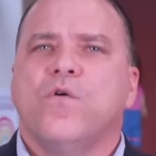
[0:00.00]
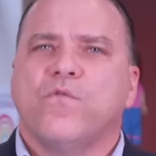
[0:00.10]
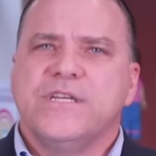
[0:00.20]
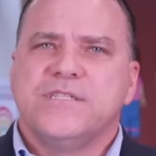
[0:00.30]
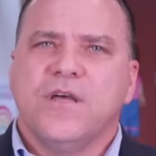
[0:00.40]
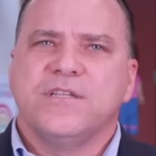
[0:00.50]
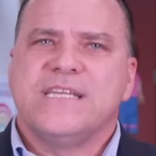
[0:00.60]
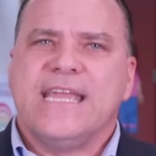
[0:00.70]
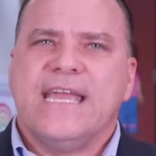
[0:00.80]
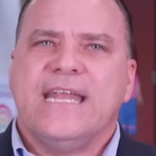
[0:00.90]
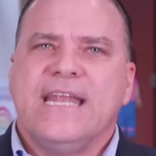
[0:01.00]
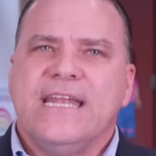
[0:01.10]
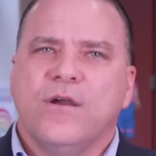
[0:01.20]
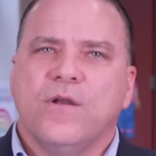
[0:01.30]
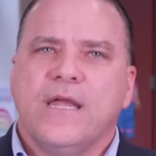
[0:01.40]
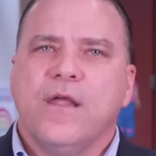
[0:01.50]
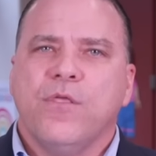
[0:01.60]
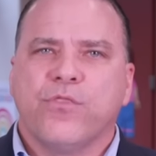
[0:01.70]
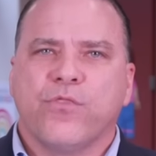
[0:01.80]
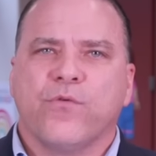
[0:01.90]
resulting in a nearly
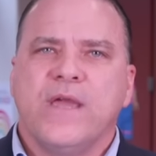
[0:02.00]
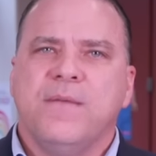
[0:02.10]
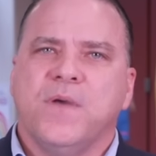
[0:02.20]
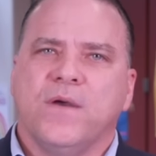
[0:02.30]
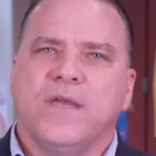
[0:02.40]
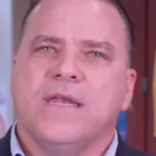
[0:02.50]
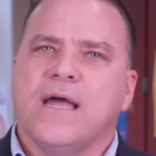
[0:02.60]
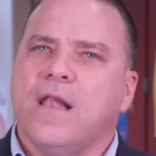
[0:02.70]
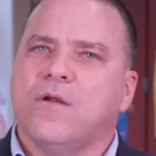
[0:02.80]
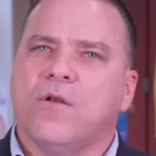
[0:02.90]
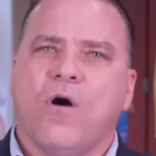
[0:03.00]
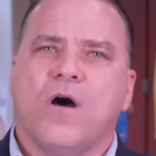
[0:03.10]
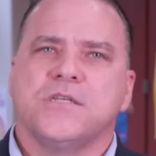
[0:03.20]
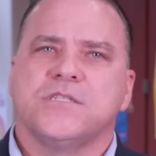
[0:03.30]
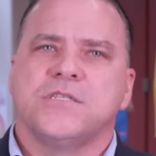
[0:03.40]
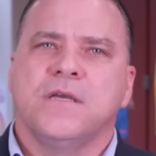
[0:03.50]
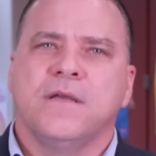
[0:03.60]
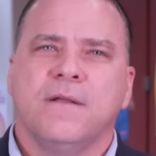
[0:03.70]
$3 million loss.